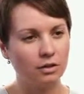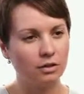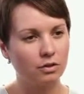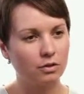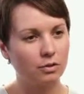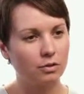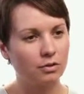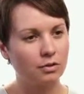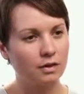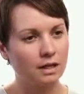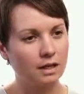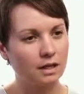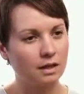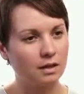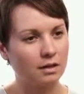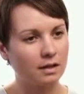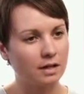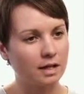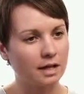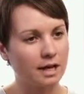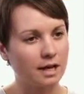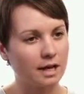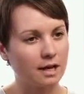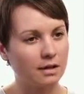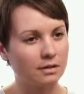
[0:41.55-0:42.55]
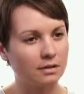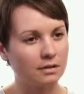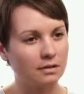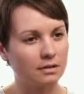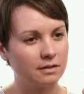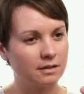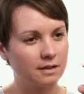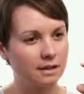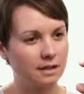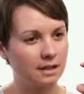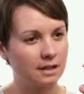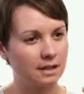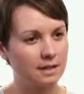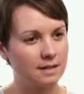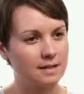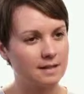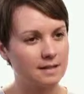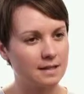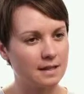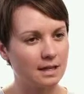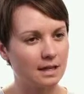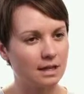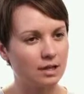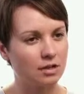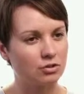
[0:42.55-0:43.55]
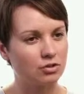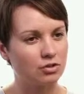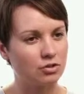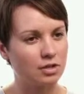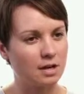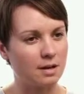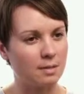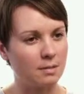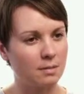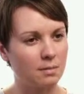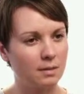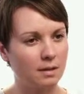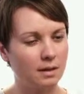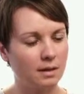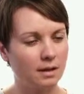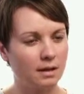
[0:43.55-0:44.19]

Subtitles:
through the ear canal, hits the eardrum.